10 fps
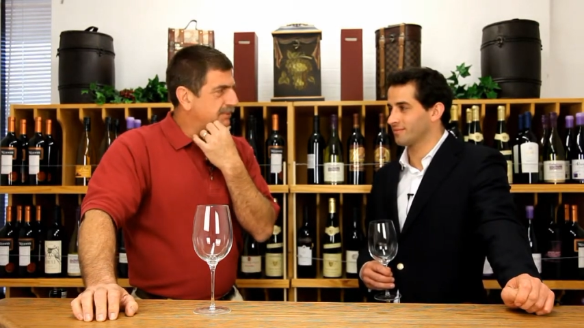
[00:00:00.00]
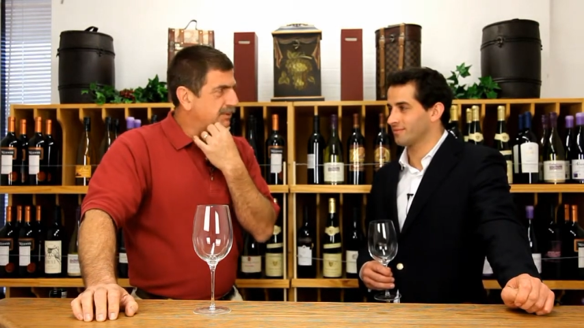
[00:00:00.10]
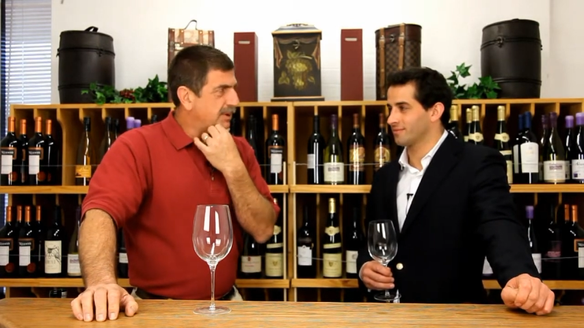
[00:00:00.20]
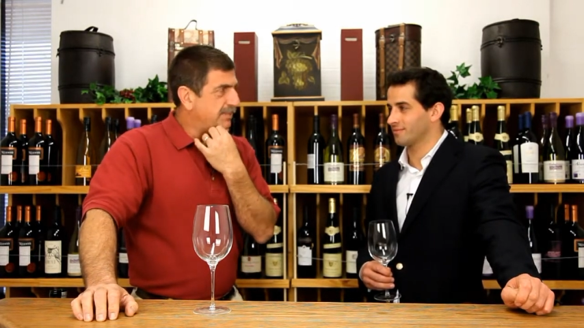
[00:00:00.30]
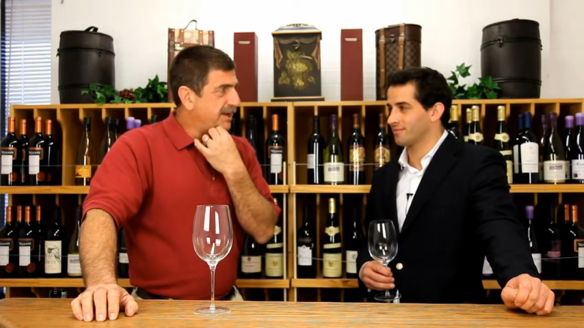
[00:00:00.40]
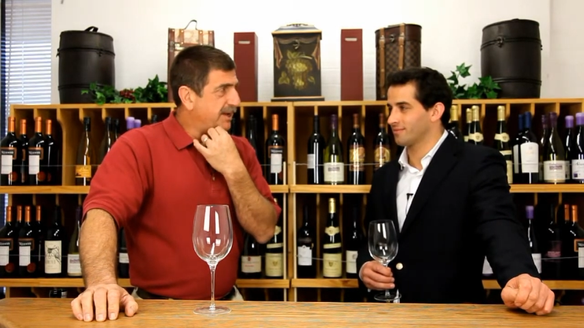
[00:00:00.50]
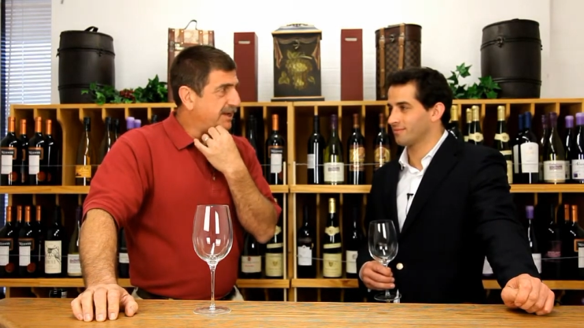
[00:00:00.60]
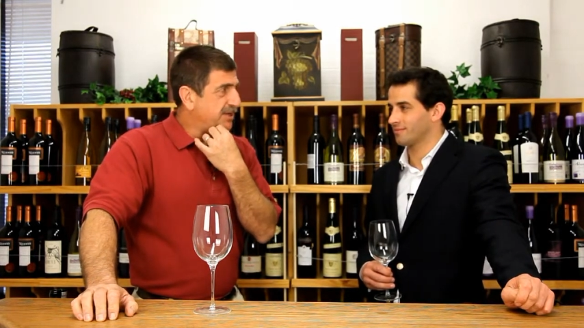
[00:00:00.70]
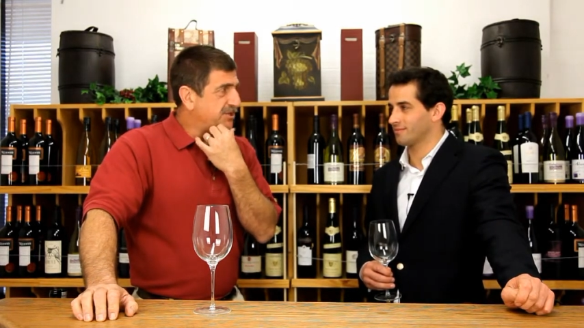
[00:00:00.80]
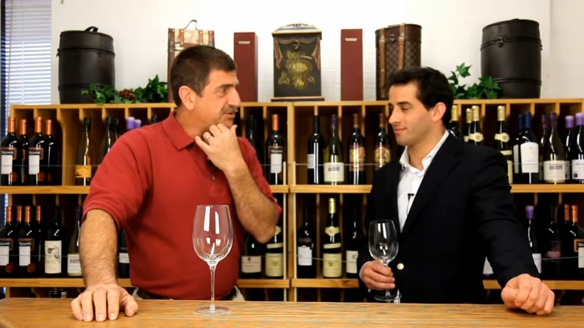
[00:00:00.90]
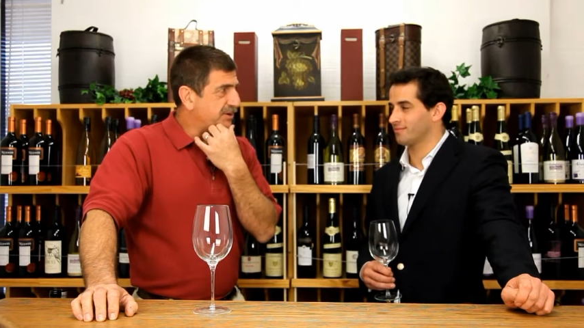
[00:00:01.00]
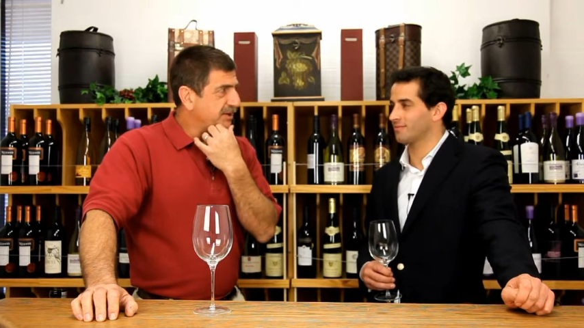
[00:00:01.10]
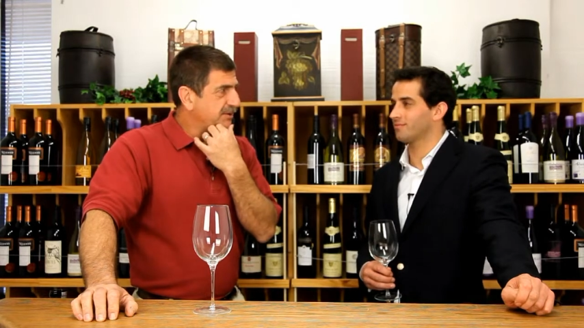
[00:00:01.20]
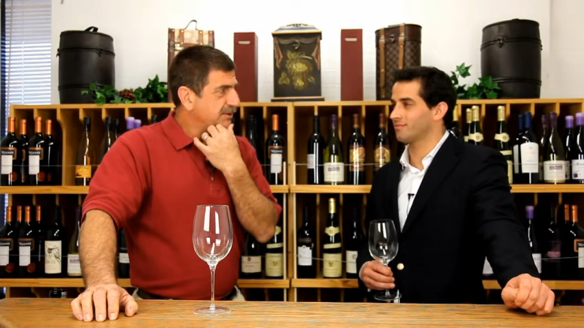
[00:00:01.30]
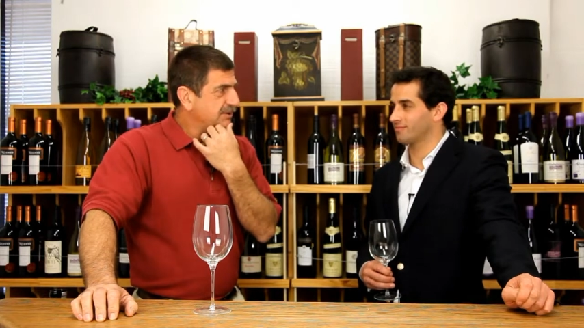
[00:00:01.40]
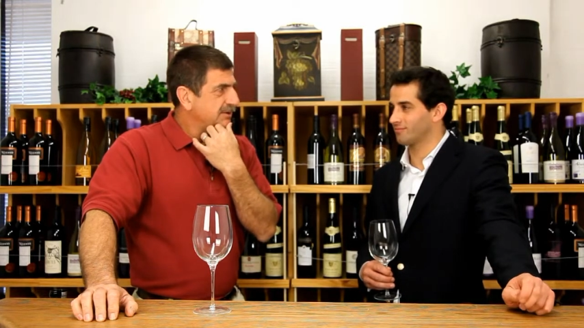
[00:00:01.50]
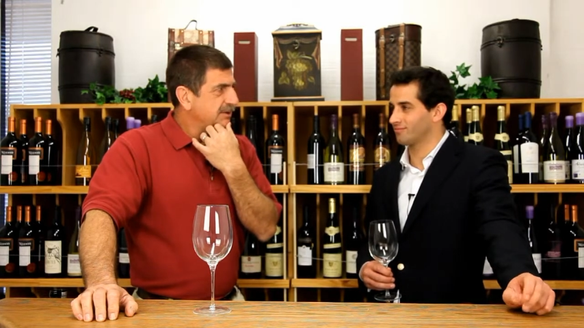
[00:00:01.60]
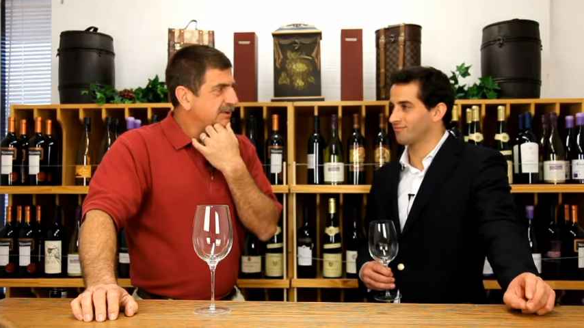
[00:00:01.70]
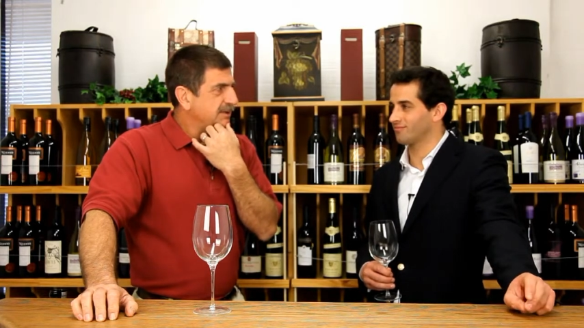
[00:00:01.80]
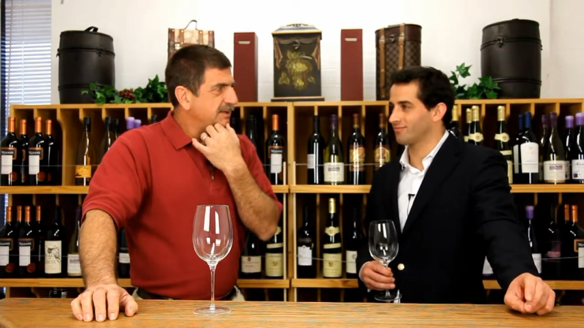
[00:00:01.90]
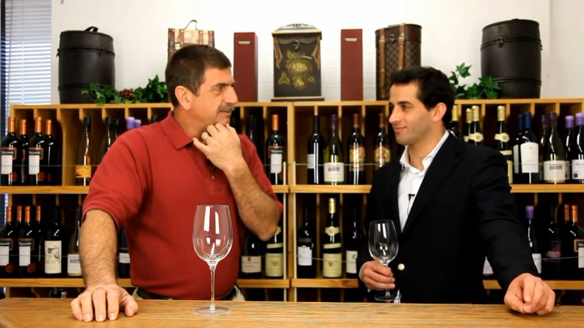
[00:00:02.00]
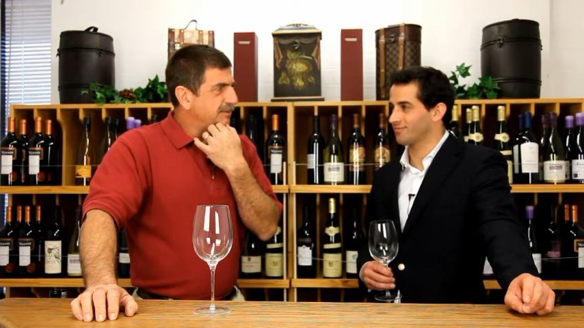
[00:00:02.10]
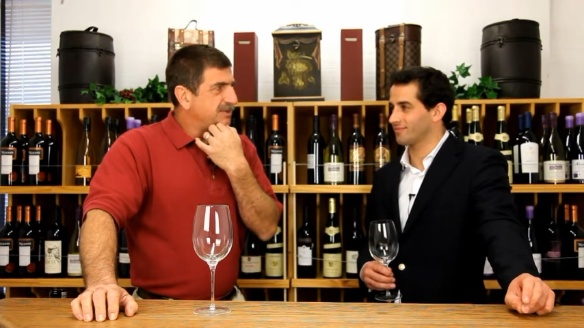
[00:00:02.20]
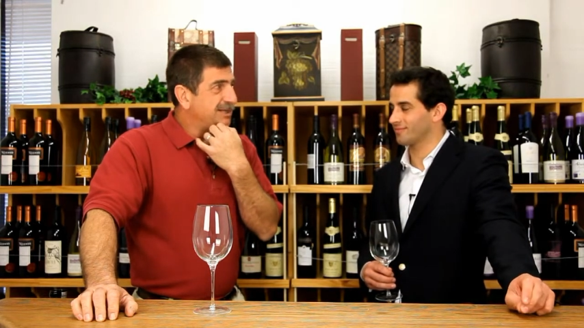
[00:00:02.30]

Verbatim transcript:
Speaker 1: winemaking history, mm-hmm. which